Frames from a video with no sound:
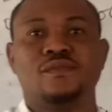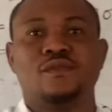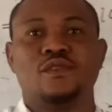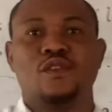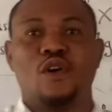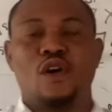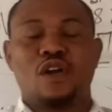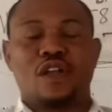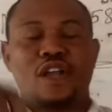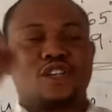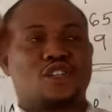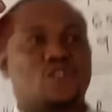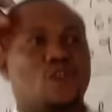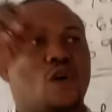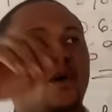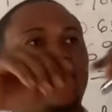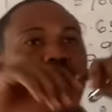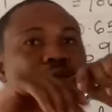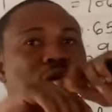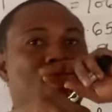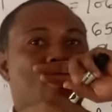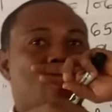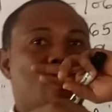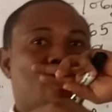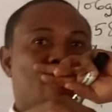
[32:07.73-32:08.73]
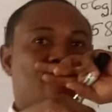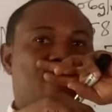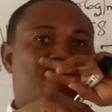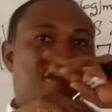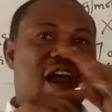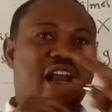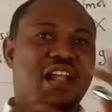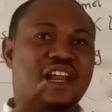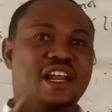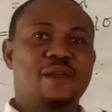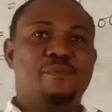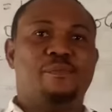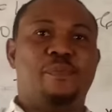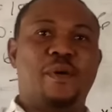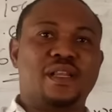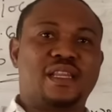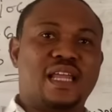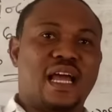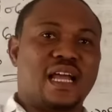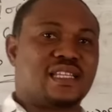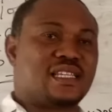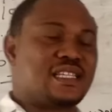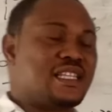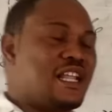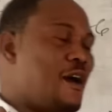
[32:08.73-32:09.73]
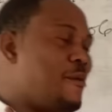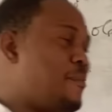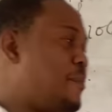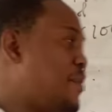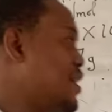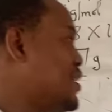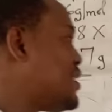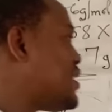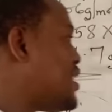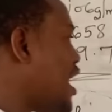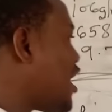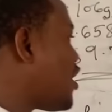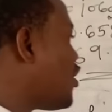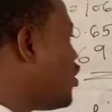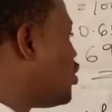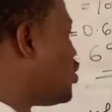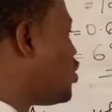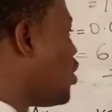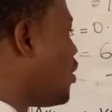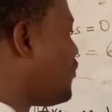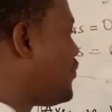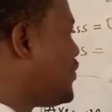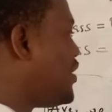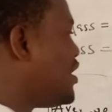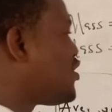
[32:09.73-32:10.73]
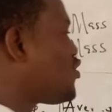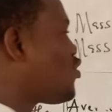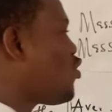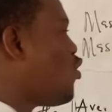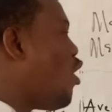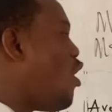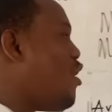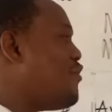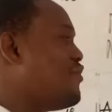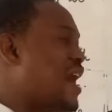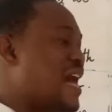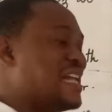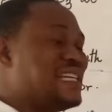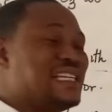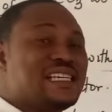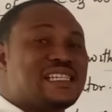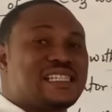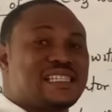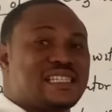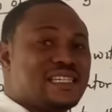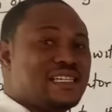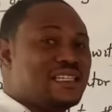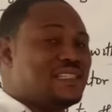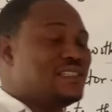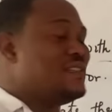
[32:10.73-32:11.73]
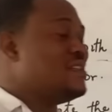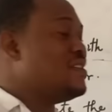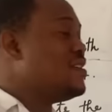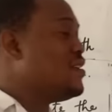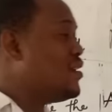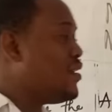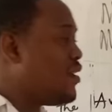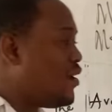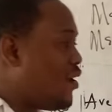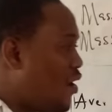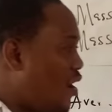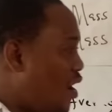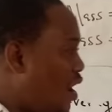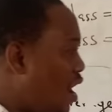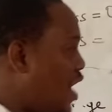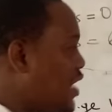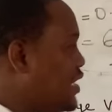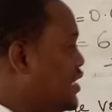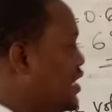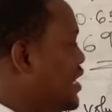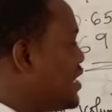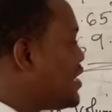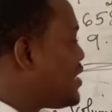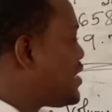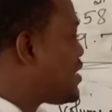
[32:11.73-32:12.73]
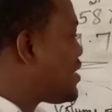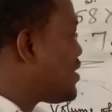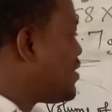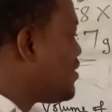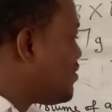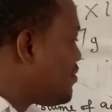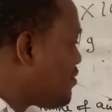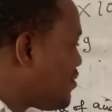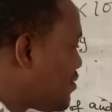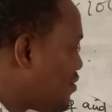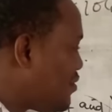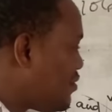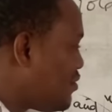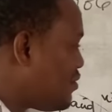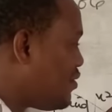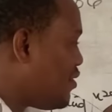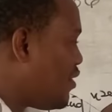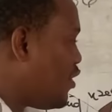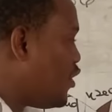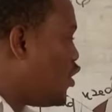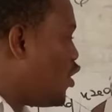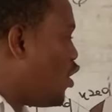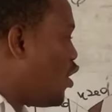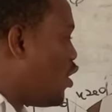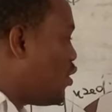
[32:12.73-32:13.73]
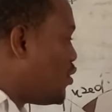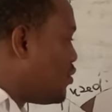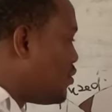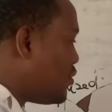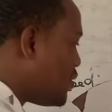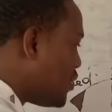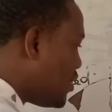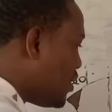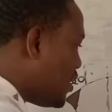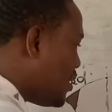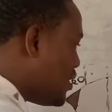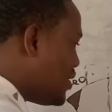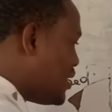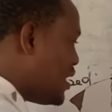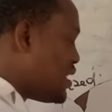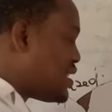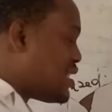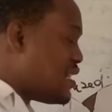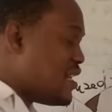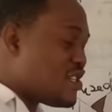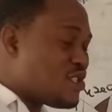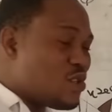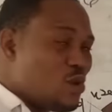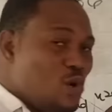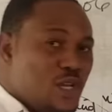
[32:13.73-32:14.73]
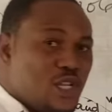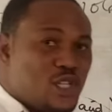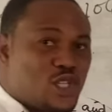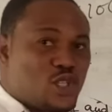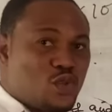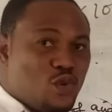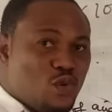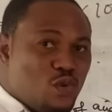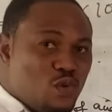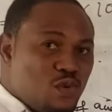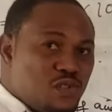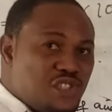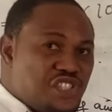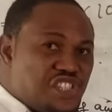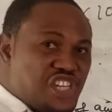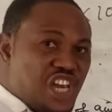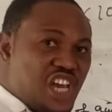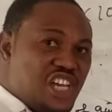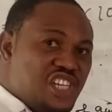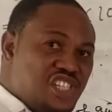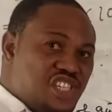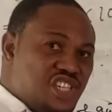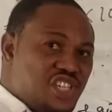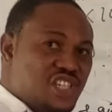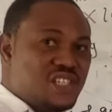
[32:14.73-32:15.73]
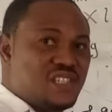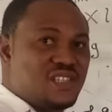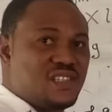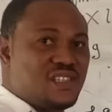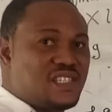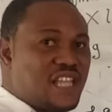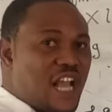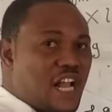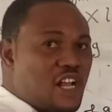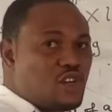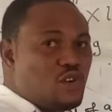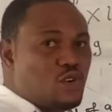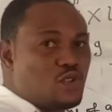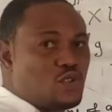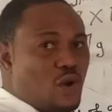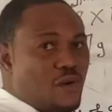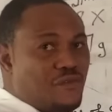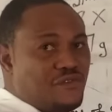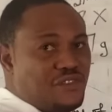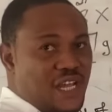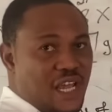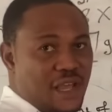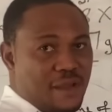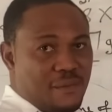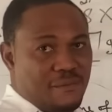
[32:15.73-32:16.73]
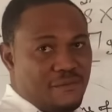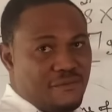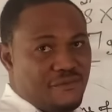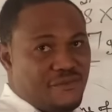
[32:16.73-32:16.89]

Okay, so very important now. Please take note of this. Go over this thing. All this, these little changes, take note of them.